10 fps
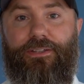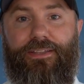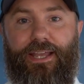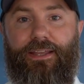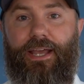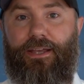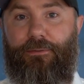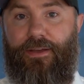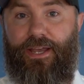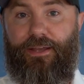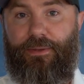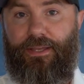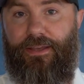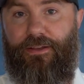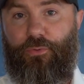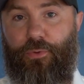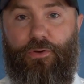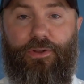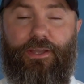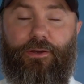that kind of vibe. It's real
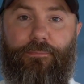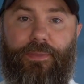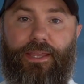here.